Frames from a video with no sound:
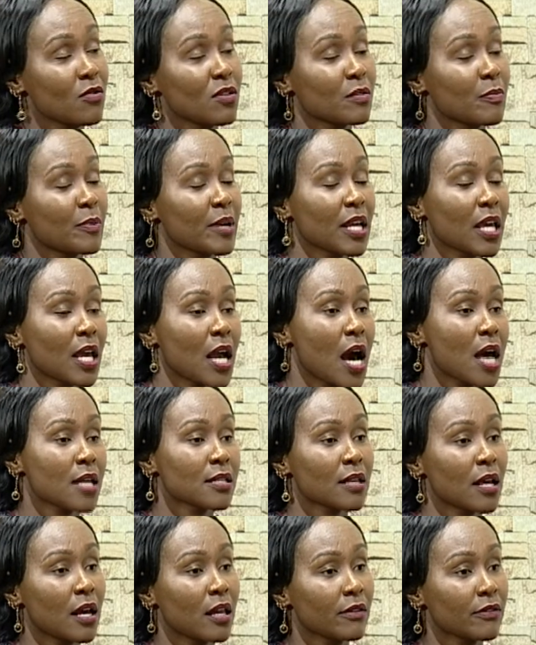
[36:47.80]
bringing
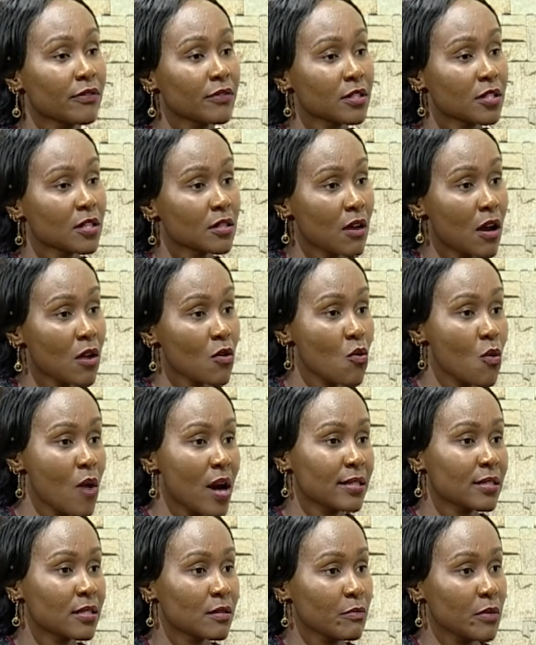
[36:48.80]
herself, she's on who
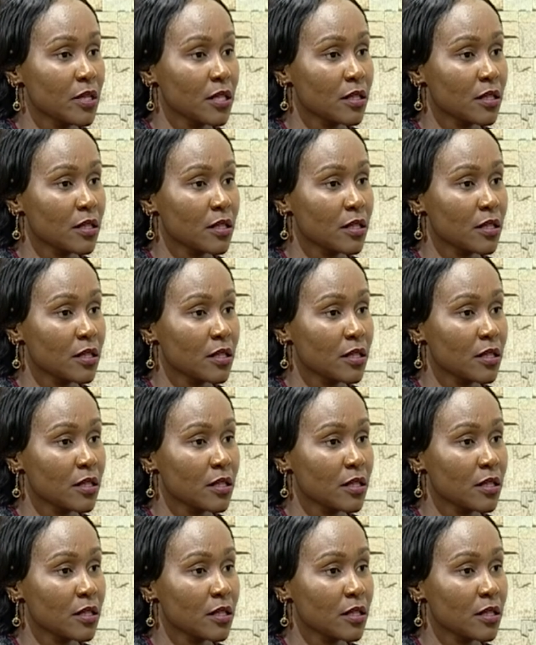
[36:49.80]
wants me.